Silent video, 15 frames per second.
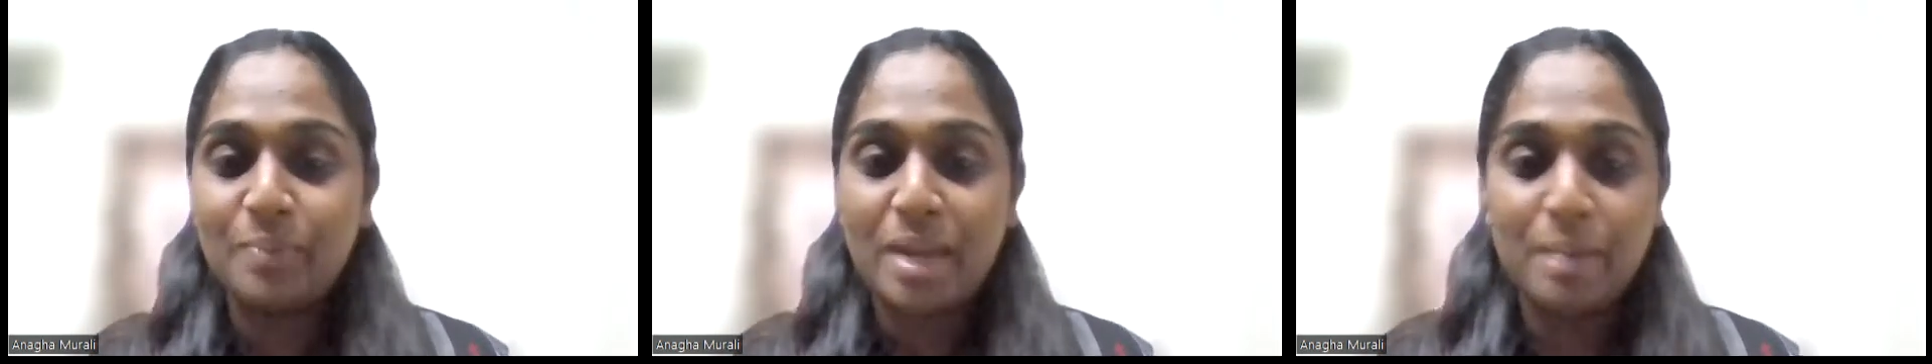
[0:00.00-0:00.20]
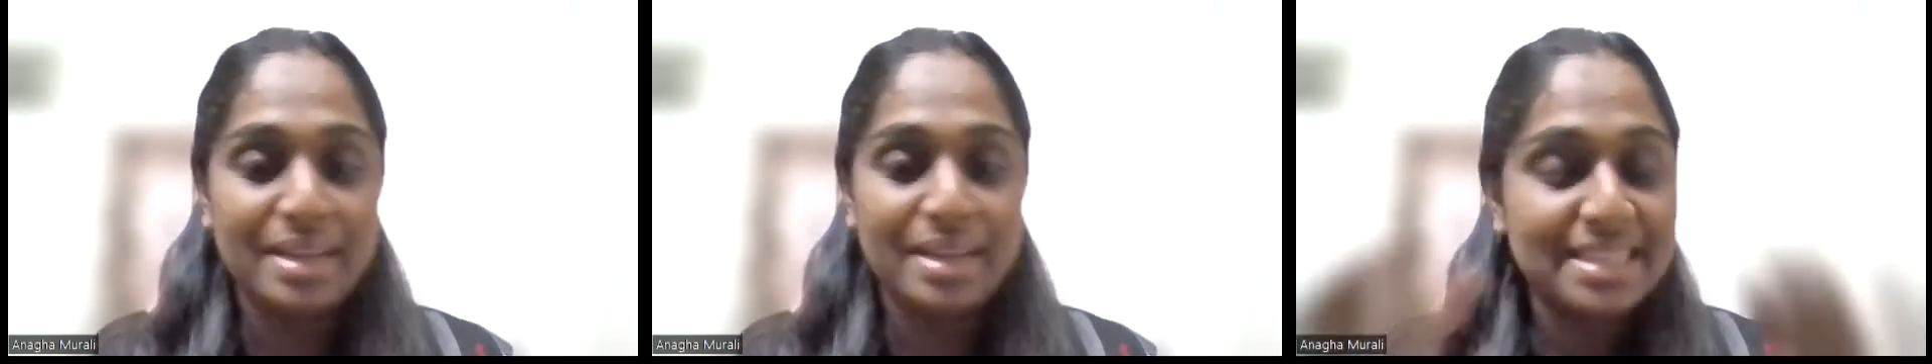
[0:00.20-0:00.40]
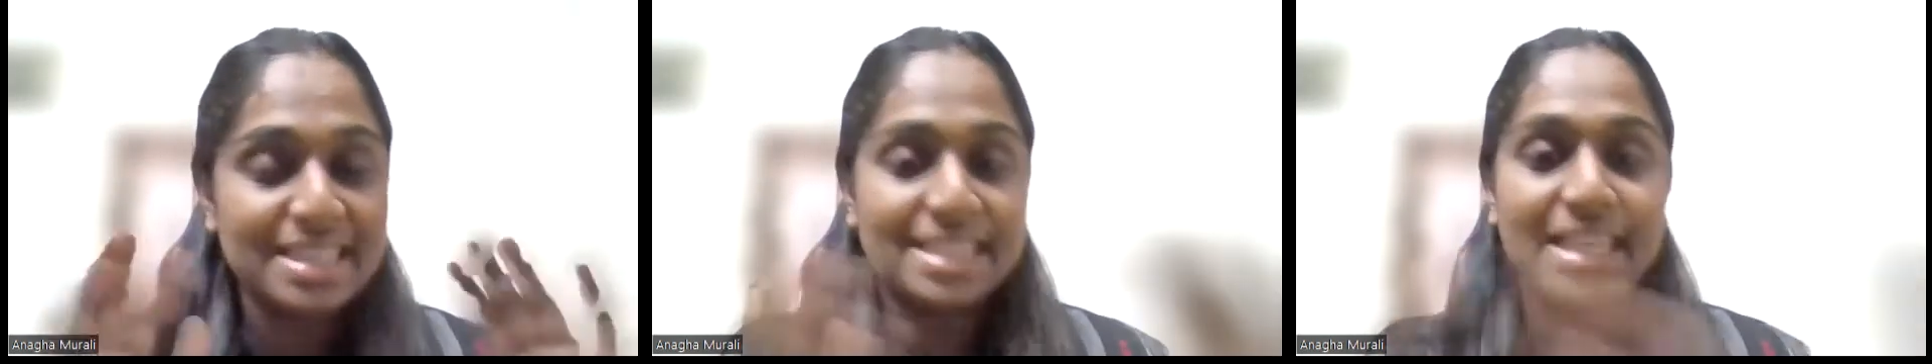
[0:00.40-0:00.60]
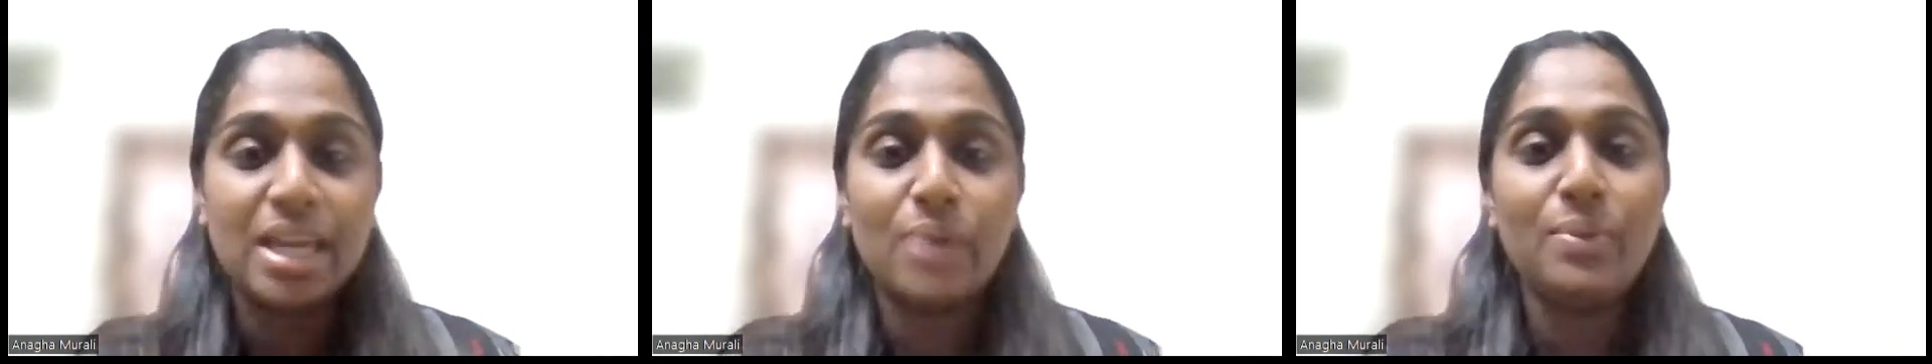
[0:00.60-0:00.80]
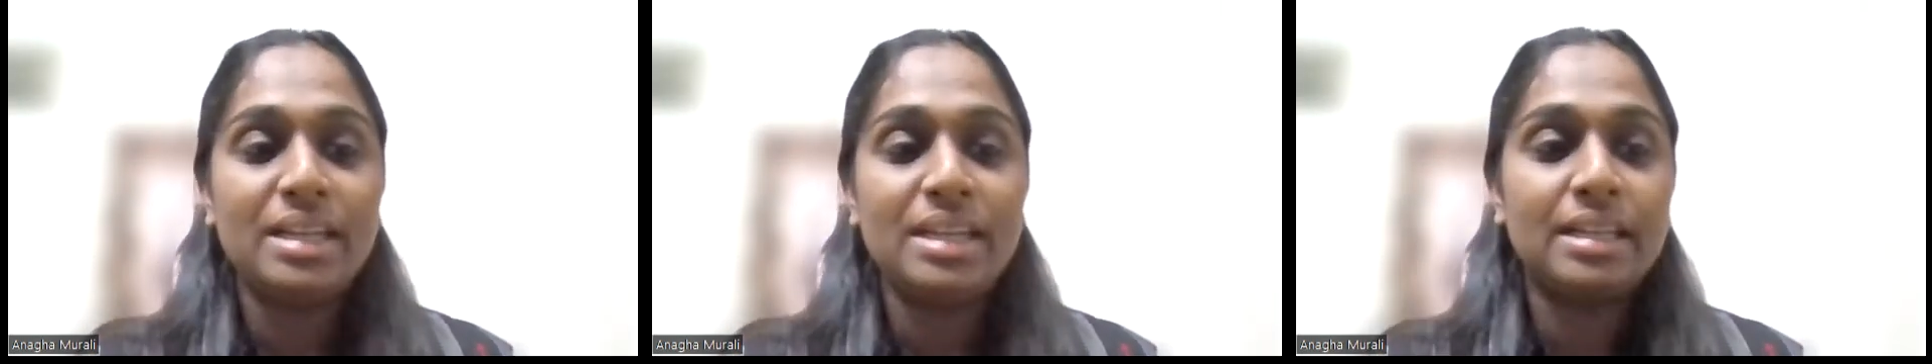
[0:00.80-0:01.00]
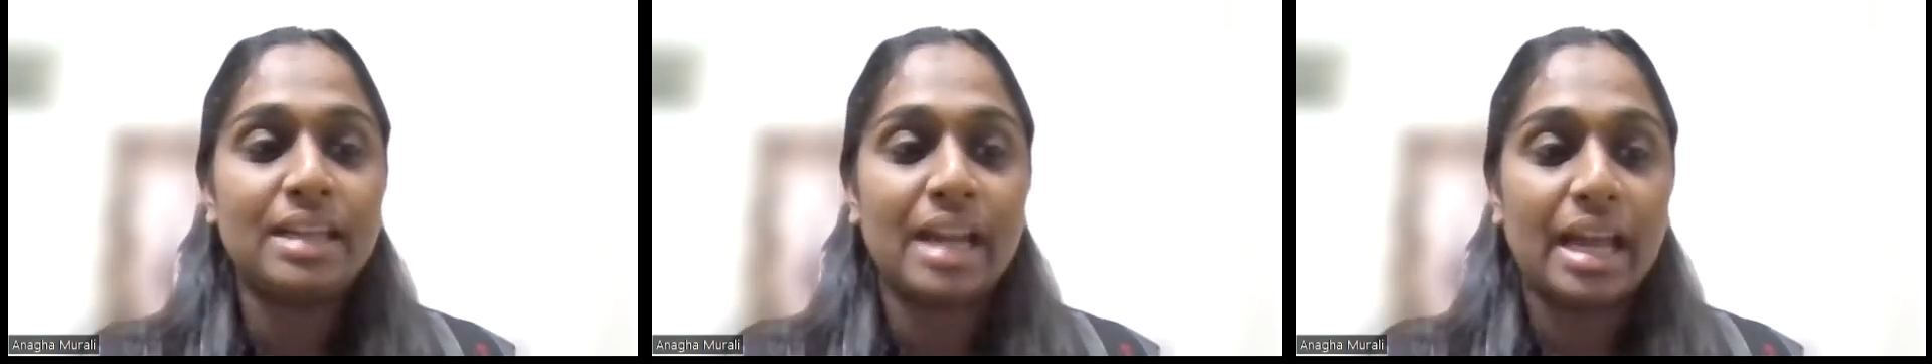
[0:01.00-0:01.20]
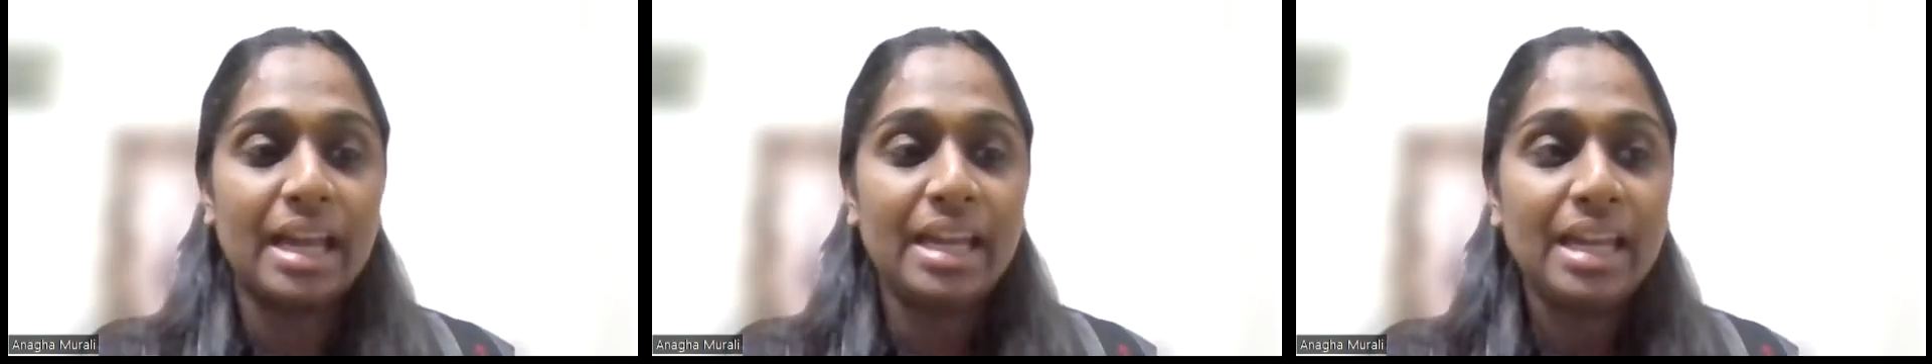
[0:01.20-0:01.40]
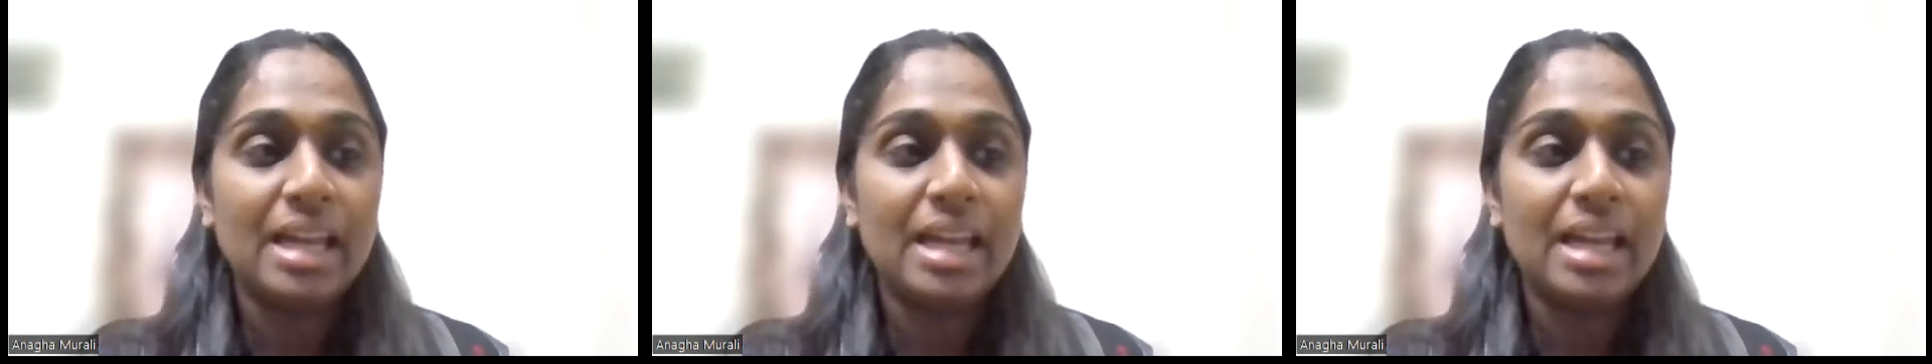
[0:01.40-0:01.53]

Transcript: may be, just give it a try,